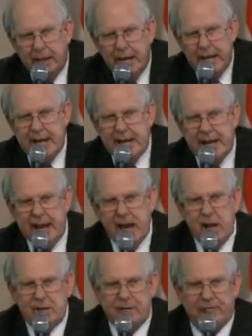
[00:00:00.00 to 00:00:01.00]
He didn't
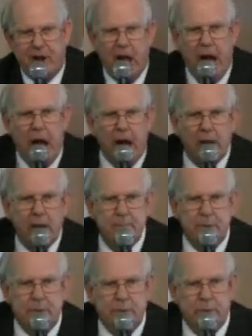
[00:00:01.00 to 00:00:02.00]
hear the flock
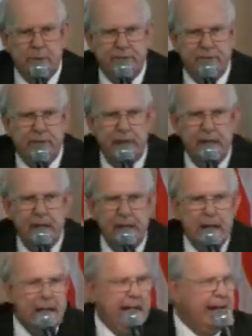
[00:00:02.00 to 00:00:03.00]
move,
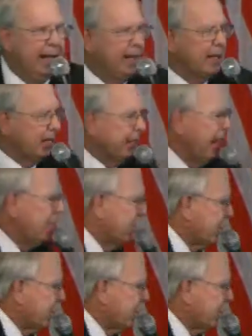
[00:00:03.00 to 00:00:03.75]
he didn't see the